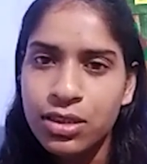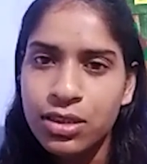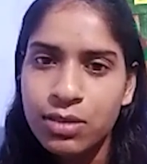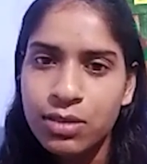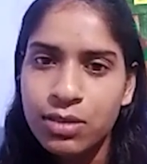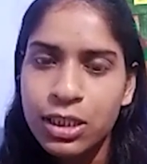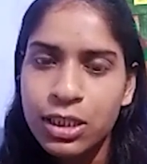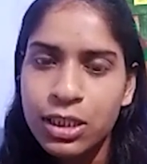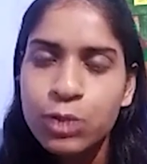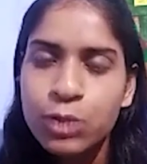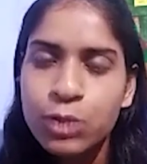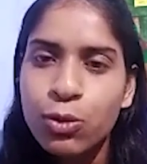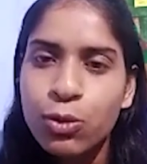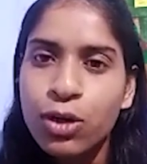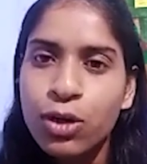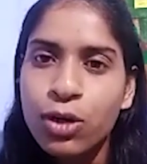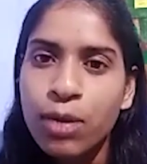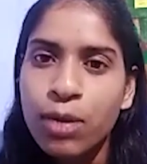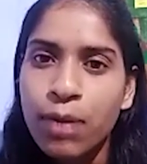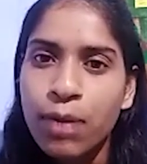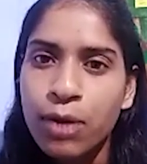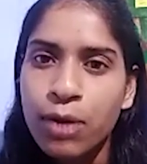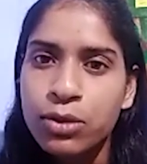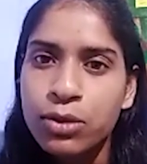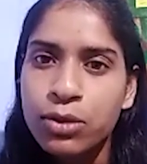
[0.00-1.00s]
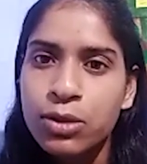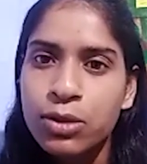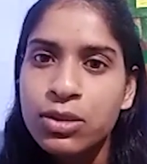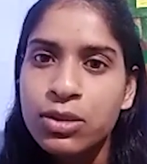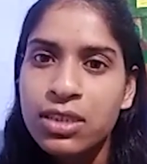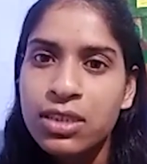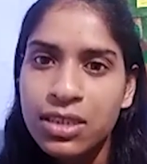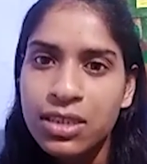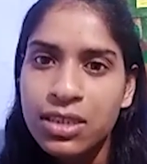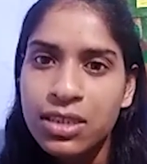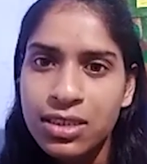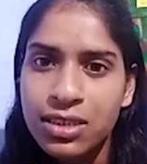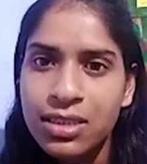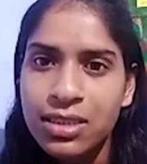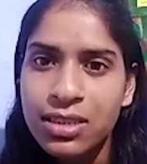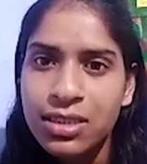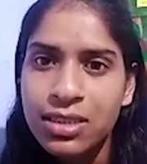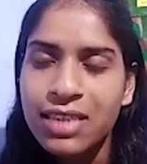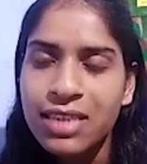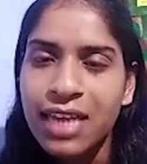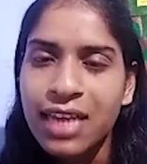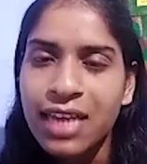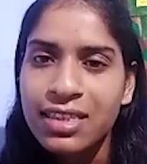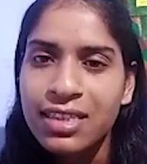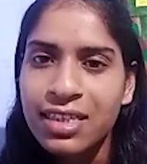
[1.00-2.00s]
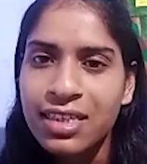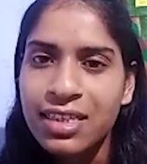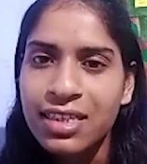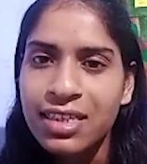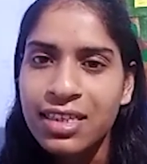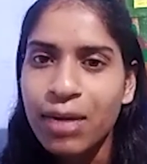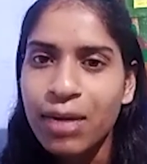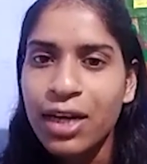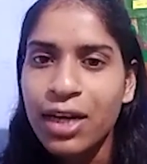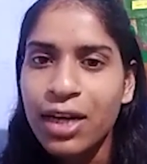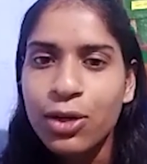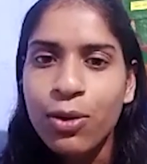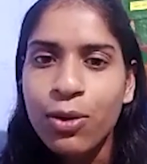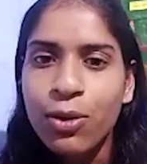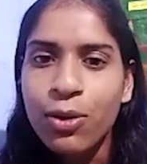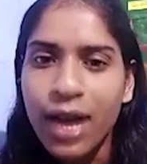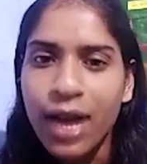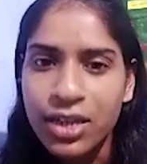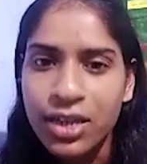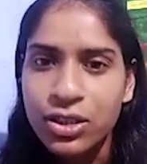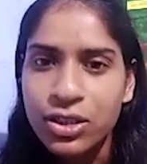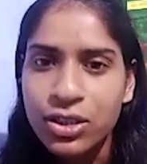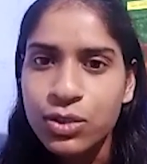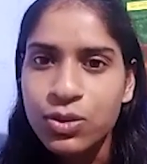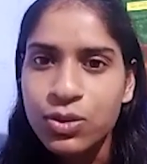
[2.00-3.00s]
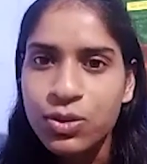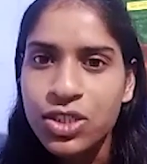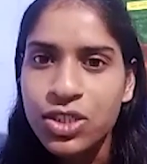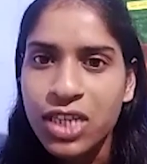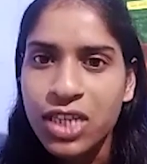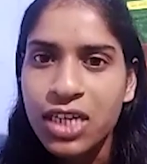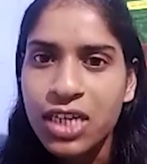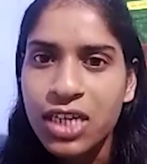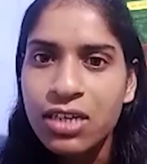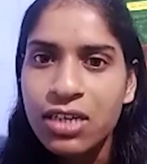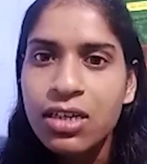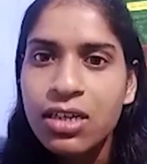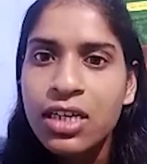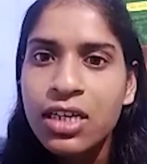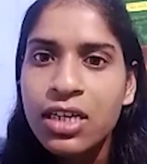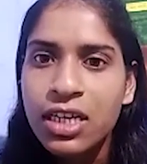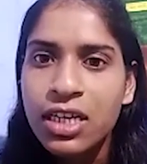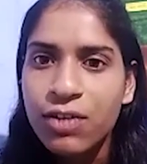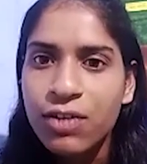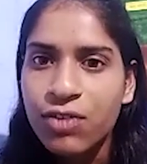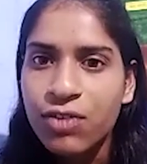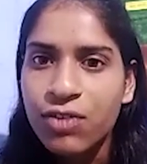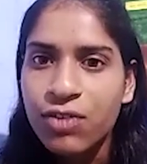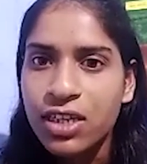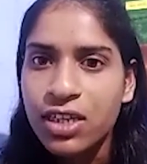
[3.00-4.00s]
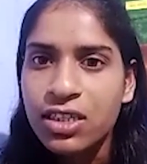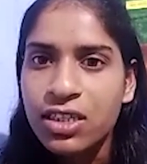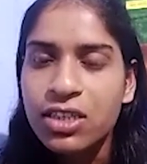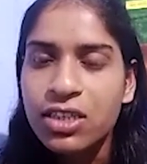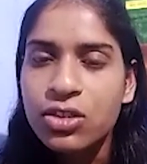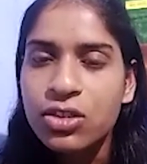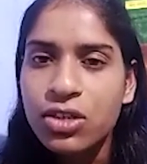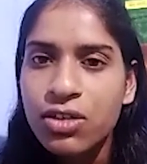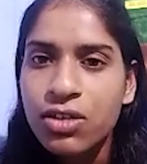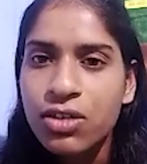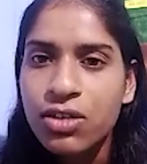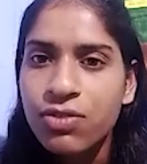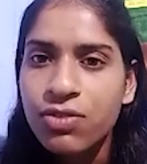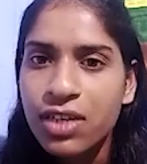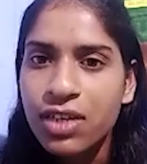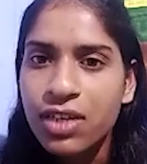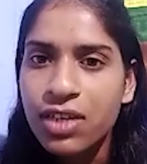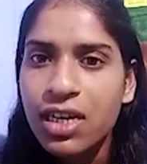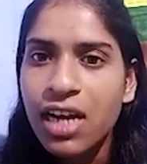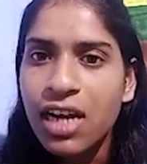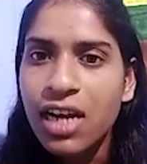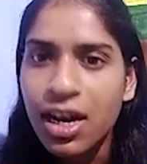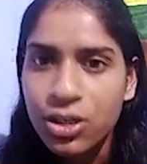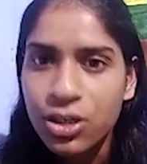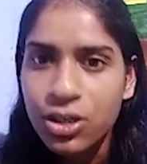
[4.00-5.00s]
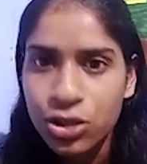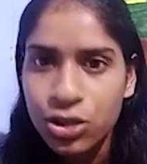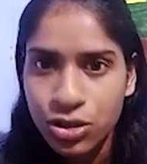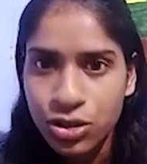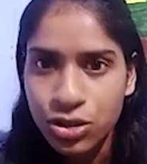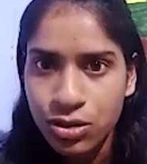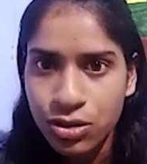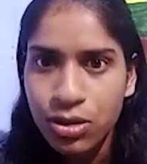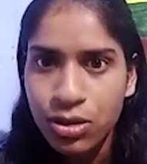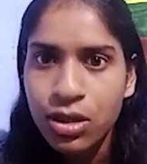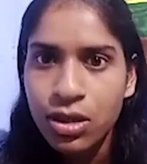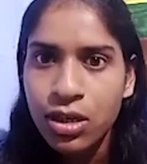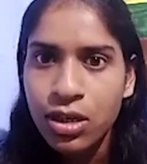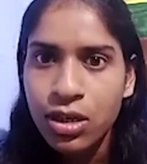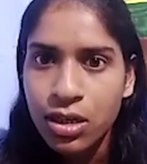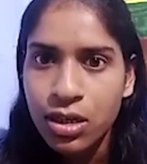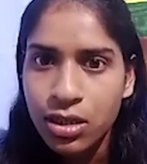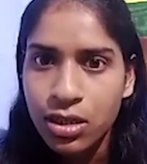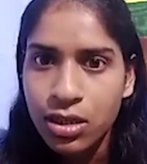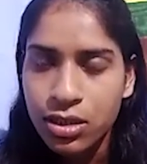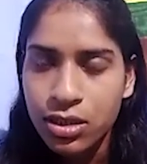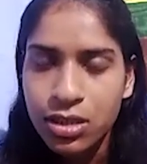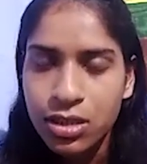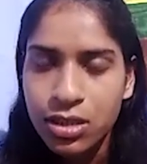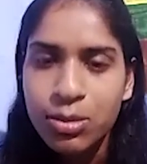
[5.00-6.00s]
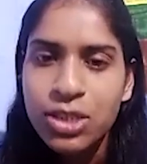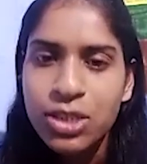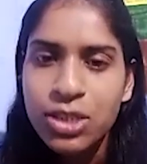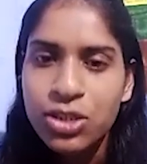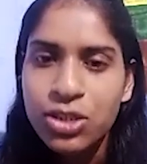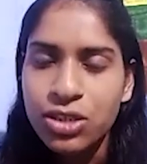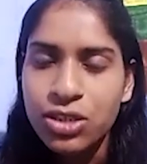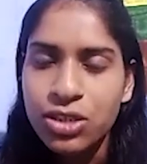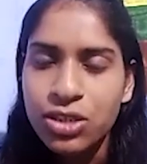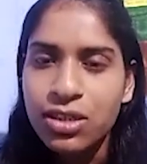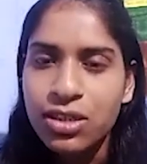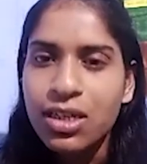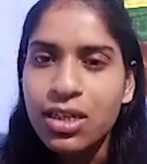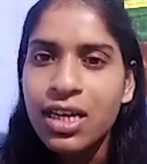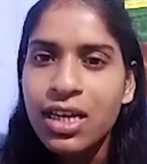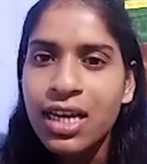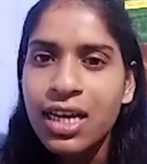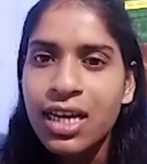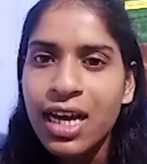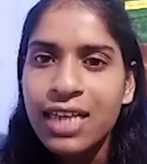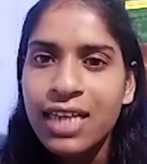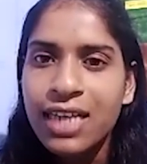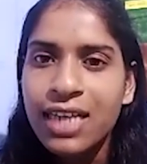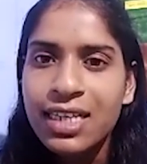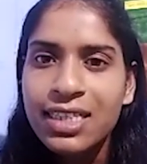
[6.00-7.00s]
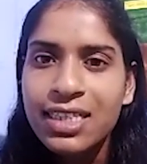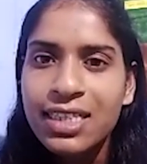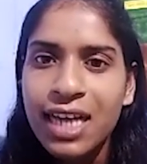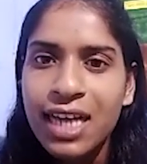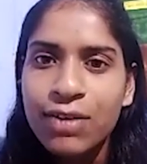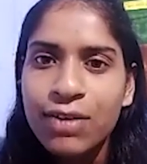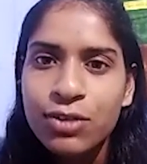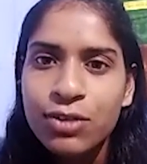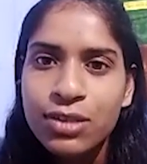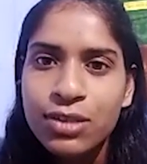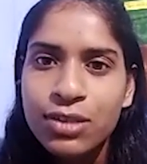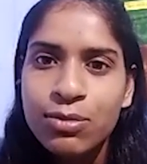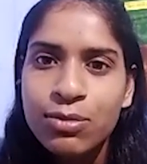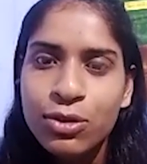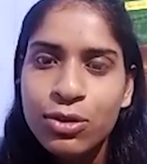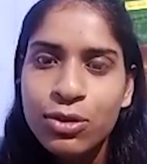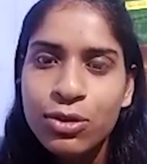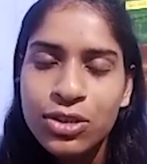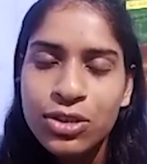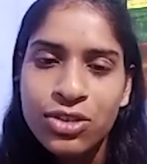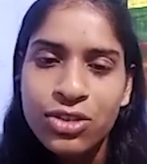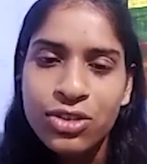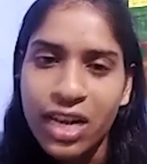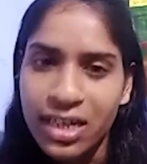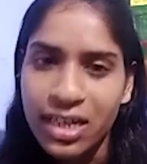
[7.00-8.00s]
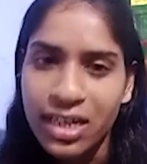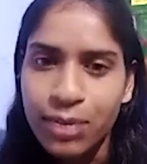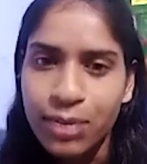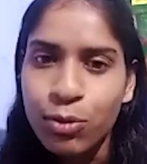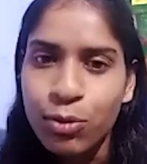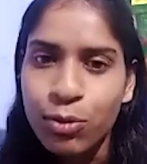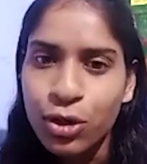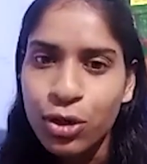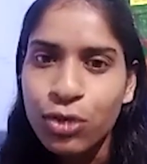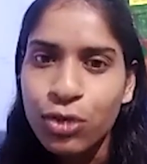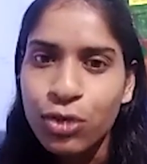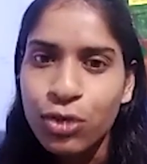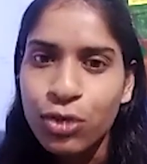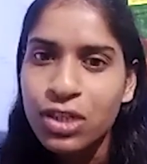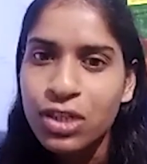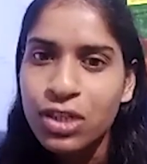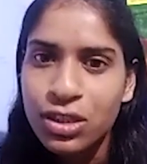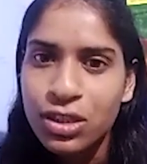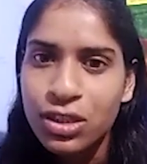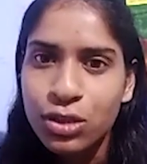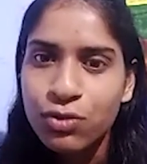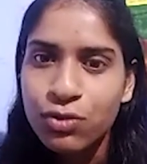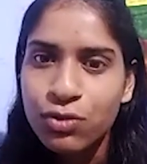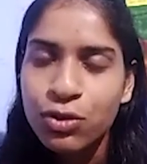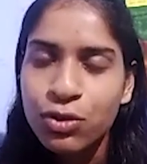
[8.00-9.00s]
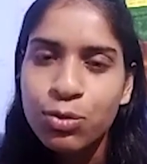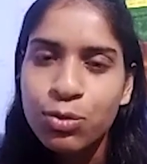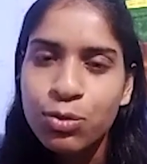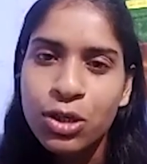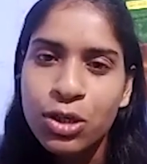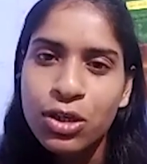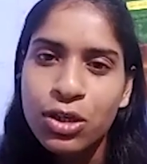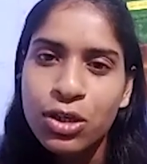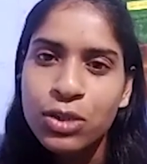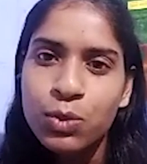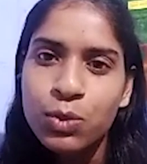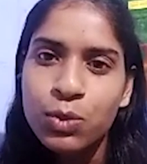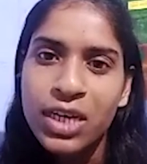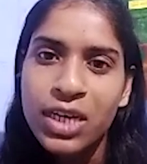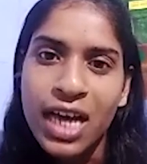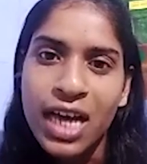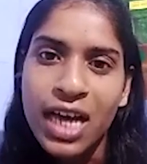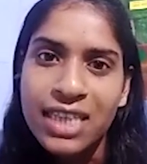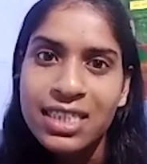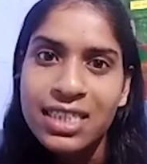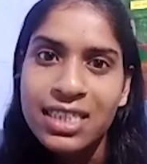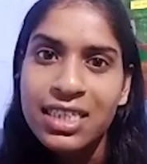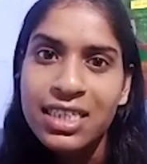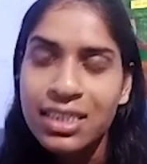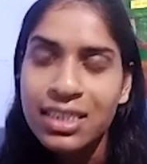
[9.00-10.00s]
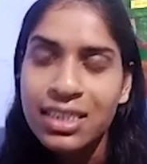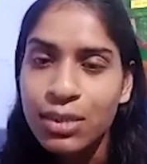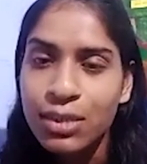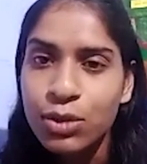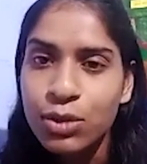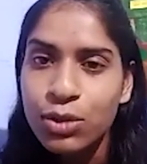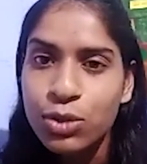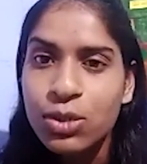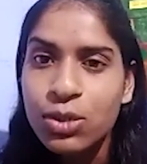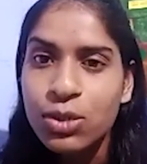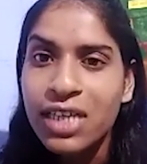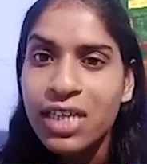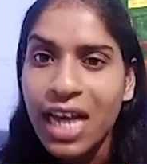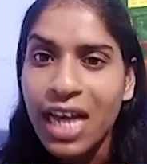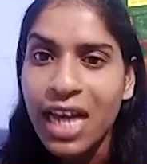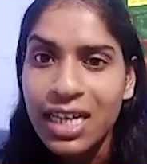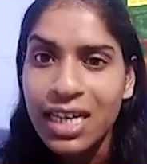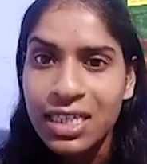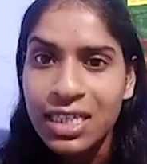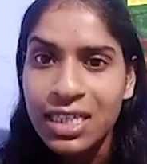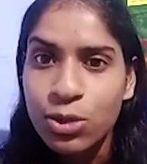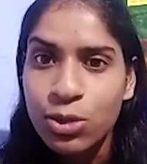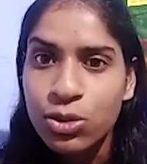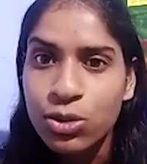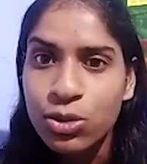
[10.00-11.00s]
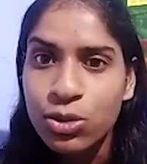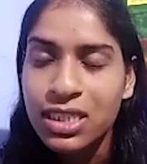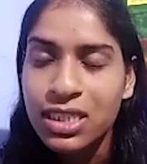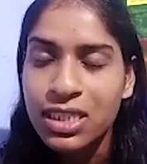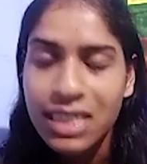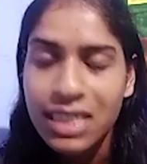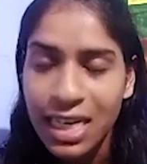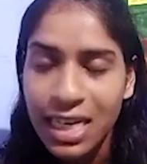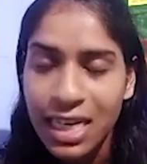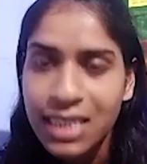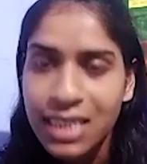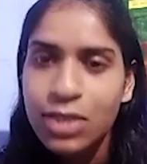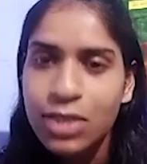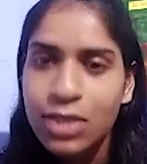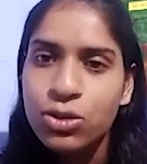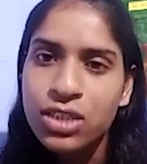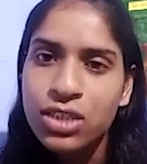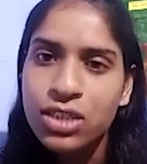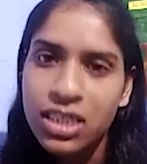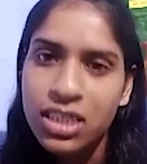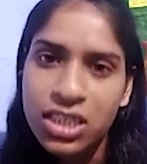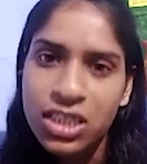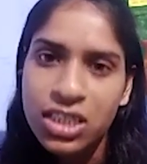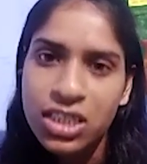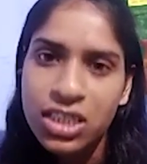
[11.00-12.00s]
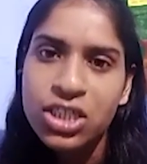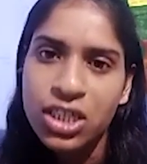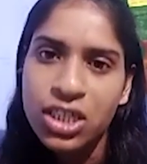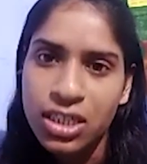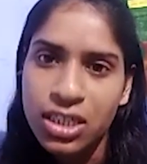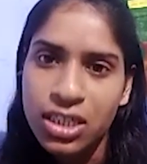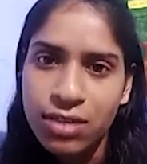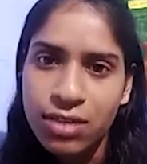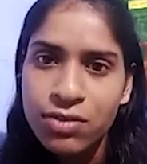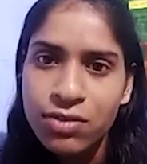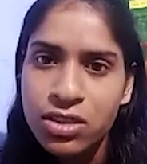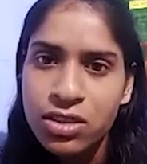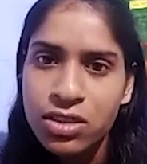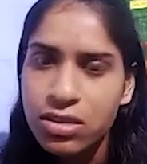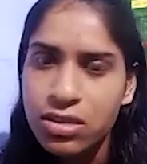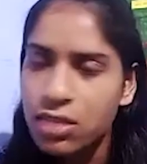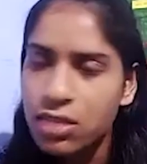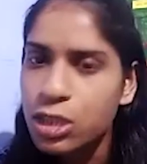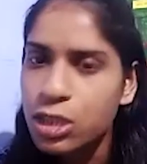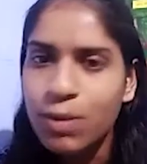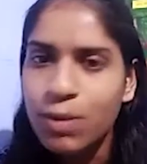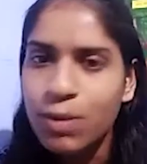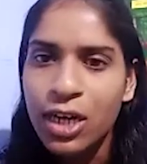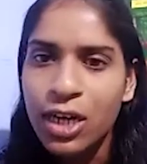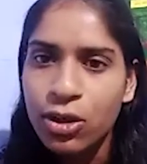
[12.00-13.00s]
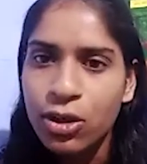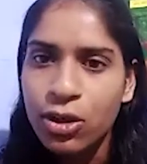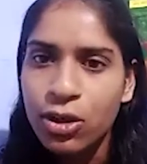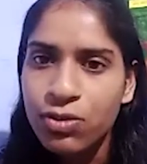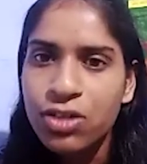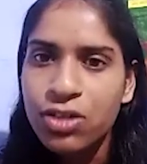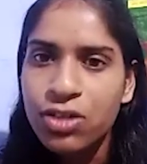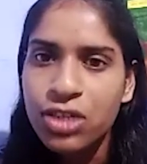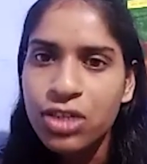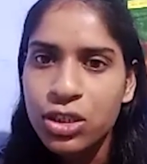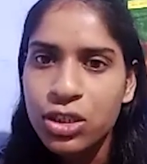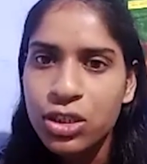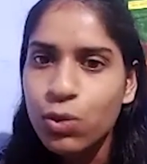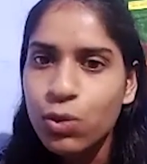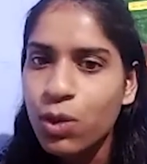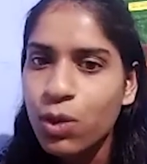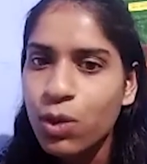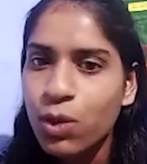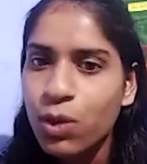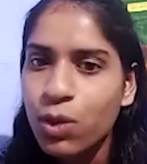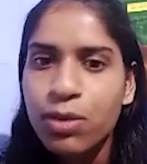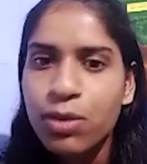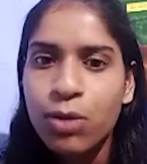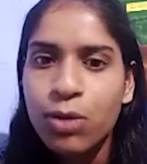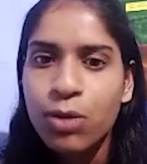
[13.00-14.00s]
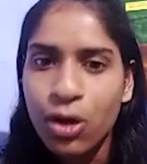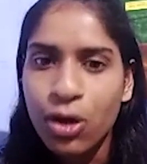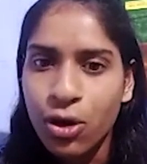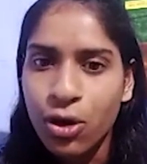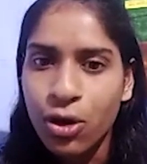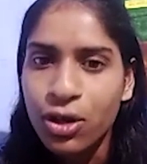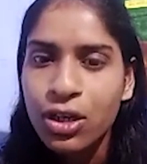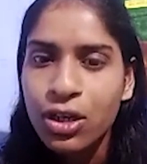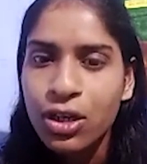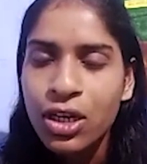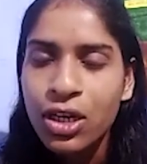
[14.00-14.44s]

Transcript: he spoke about the citizens and their micro actions, which can affect us on a very large dimension. I think that was the most striking point of the interview, because we as an individual can take those initiatives despite of the region where we belong.